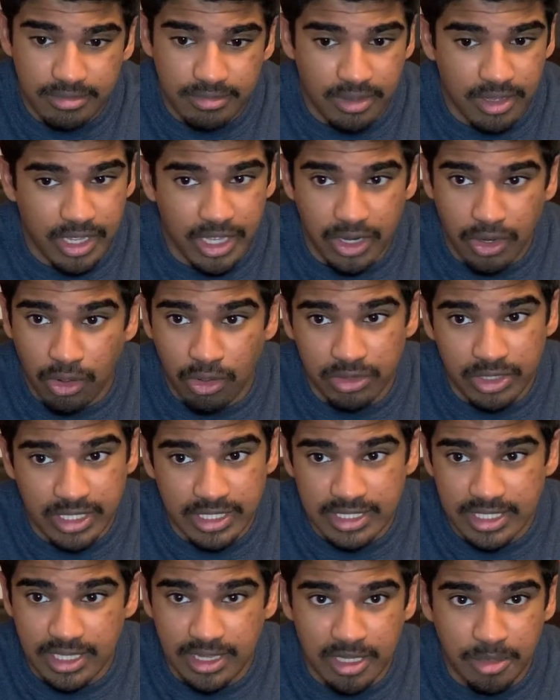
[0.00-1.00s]
and all these
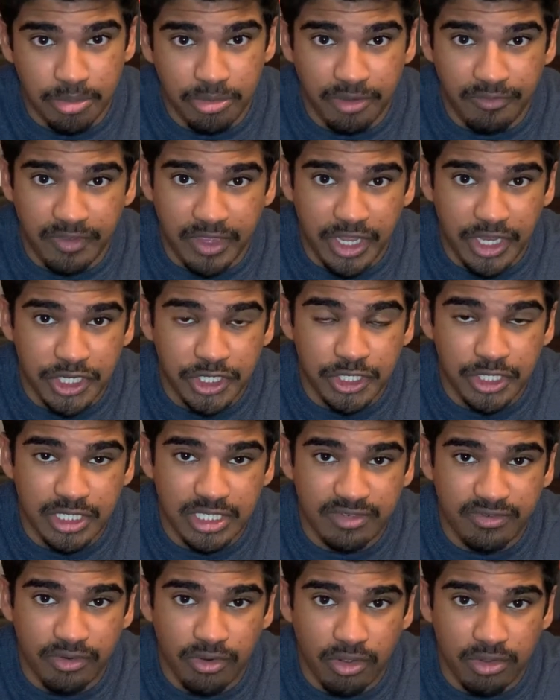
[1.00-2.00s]
little abbreviations
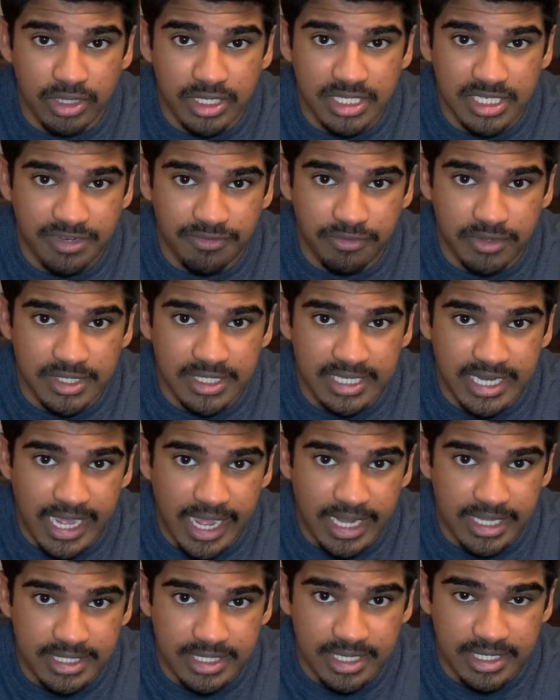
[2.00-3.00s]
for all these different
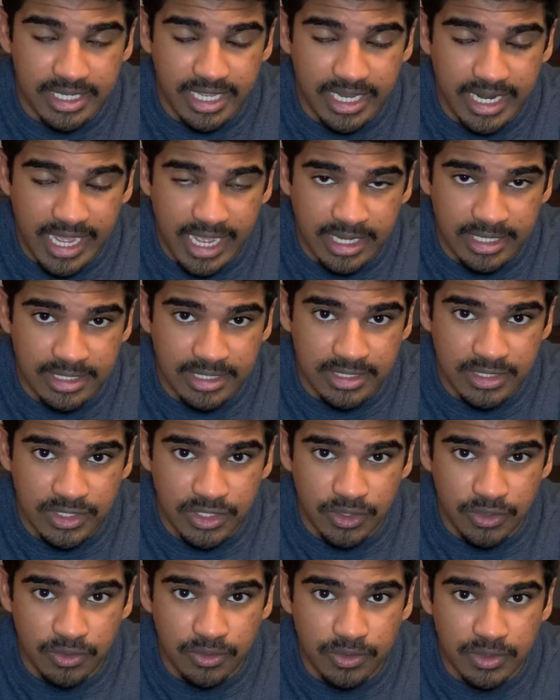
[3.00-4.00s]
stats that data analysts
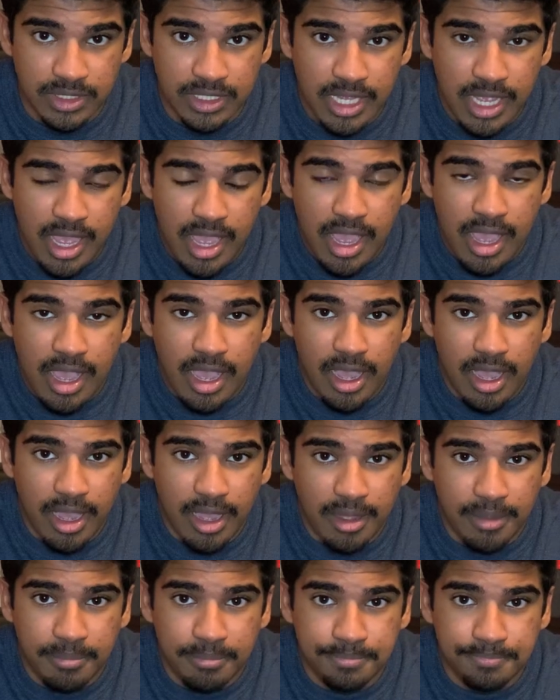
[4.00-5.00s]
use.
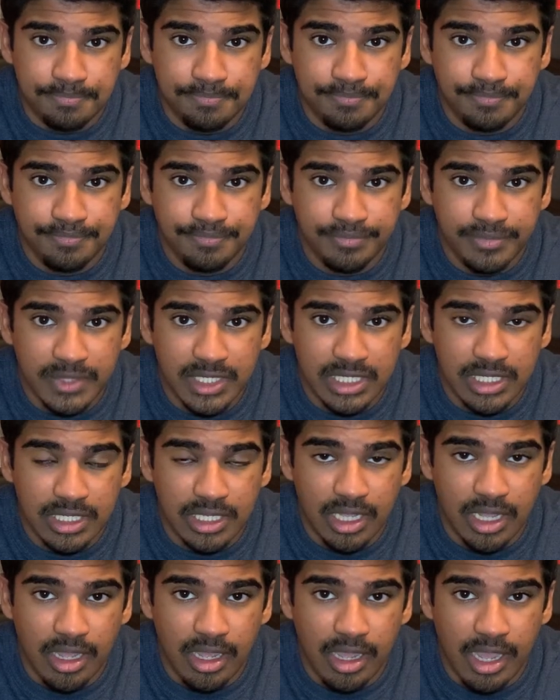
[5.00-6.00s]

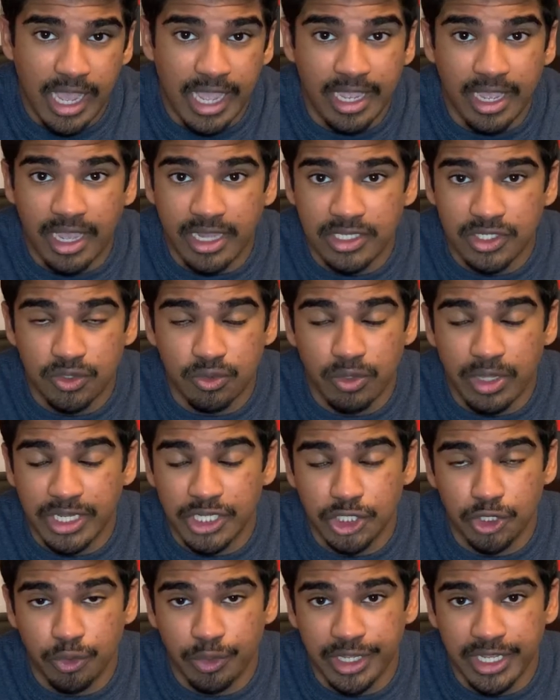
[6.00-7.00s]
I do
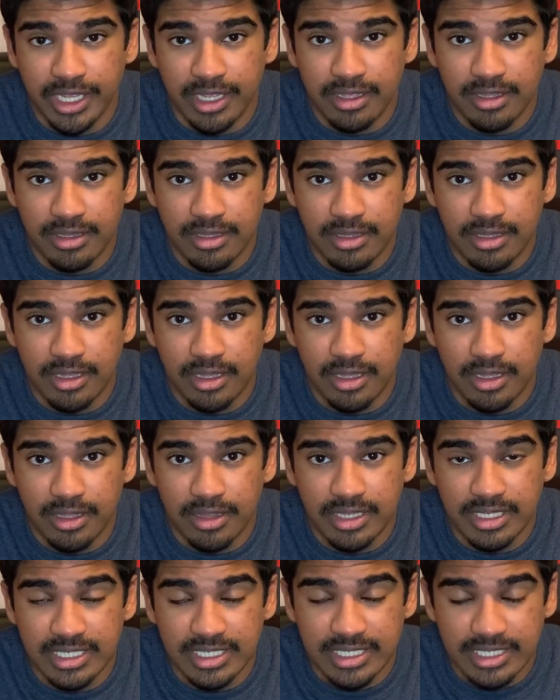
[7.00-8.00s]
enjoy the
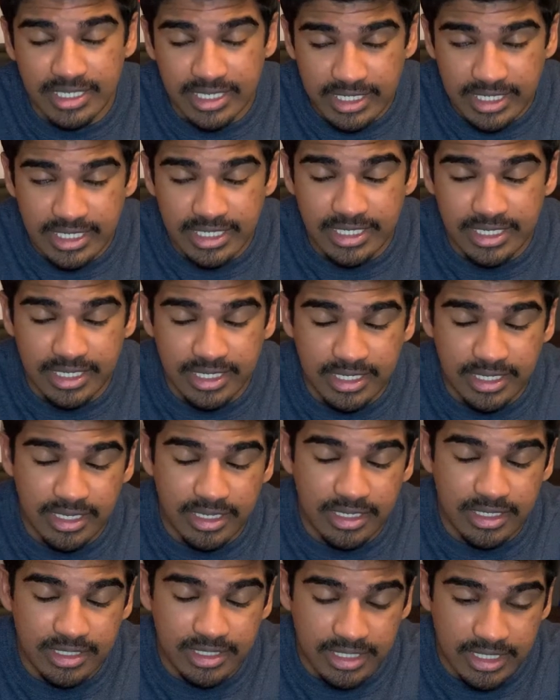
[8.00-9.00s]

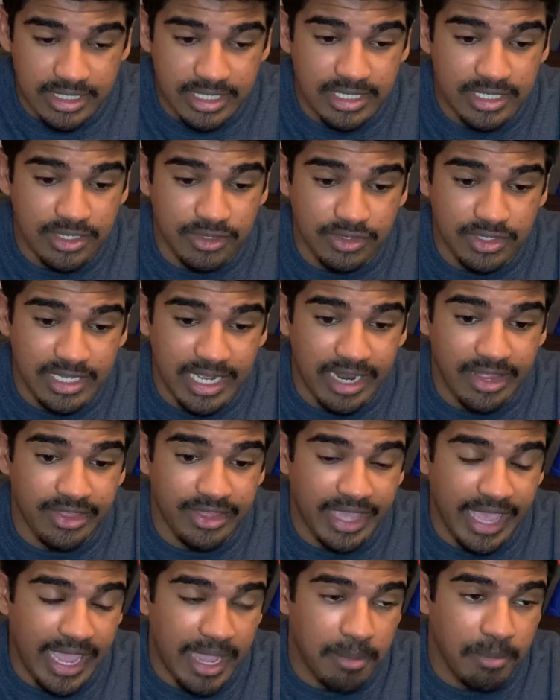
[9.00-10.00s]
statistical side of the
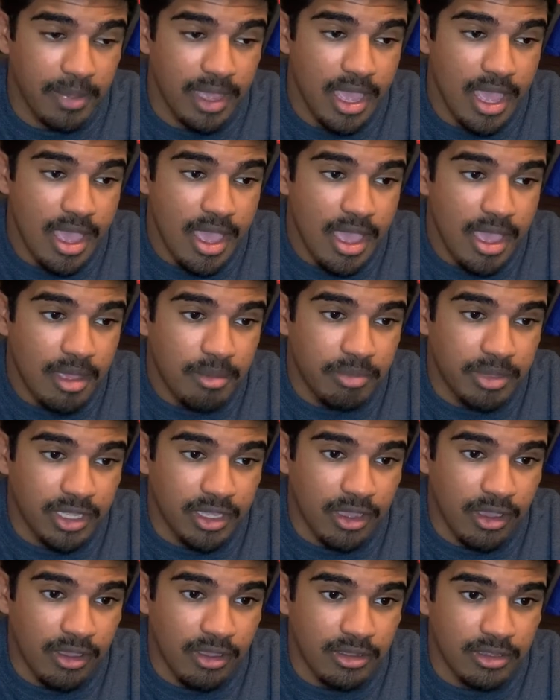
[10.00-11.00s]
game
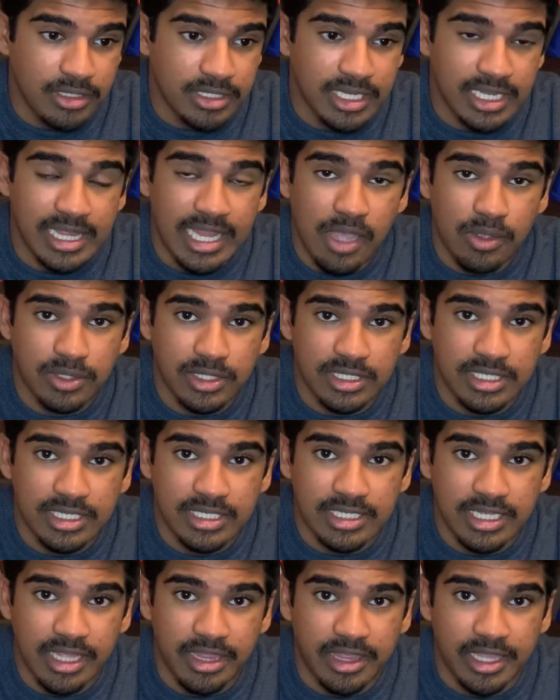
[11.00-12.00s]
because it allows us to
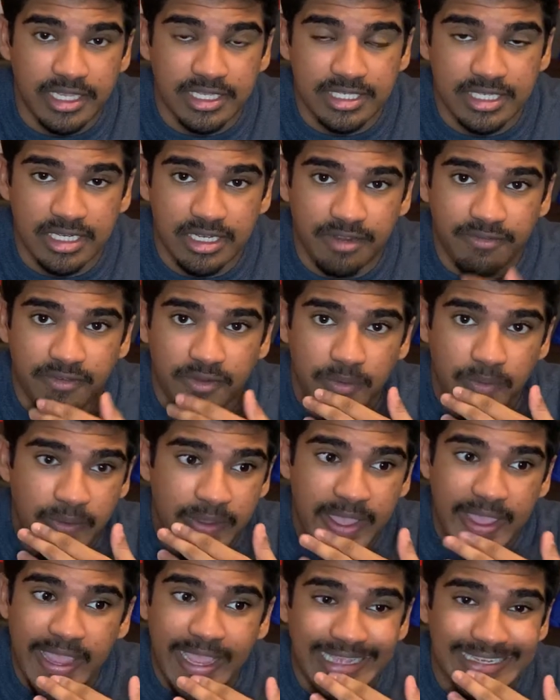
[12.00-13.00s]
see things in a different
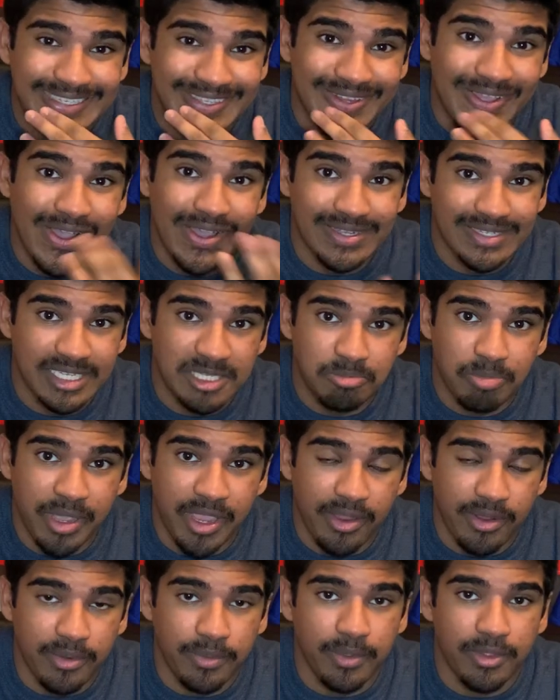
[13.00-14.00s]
way as long as it's
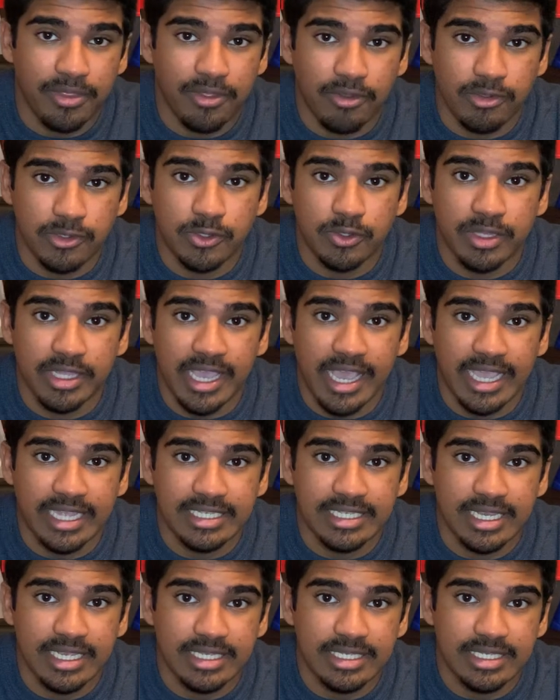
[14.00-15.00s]
paired with also the eye
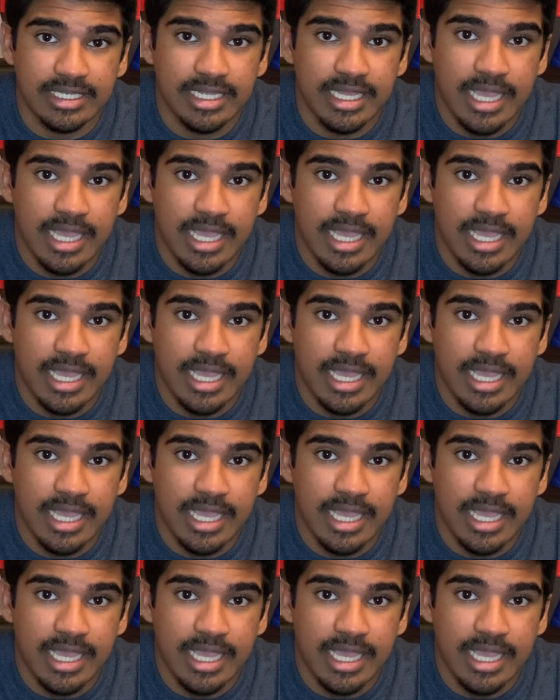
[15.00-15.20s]
test.